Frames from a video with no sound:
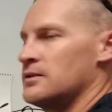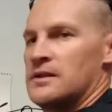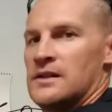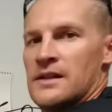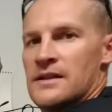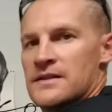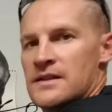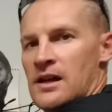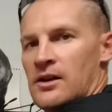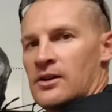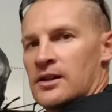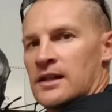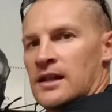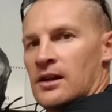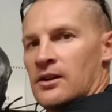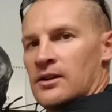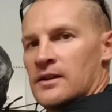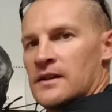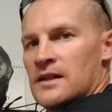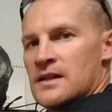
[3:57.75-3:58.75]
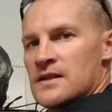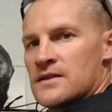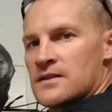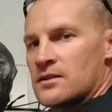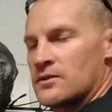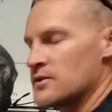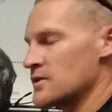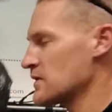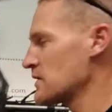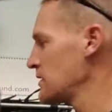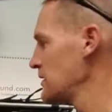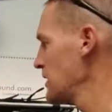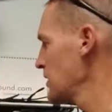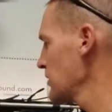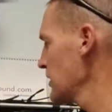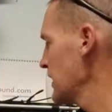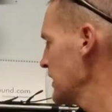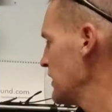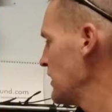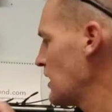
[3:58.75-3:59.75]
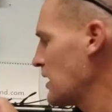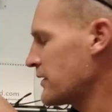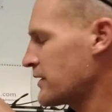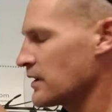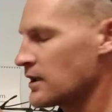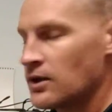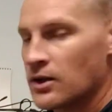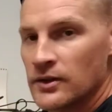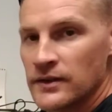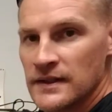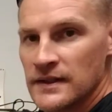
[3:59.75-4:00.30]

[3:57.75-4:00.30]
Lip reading: is how I carry this. So there's literally nothing on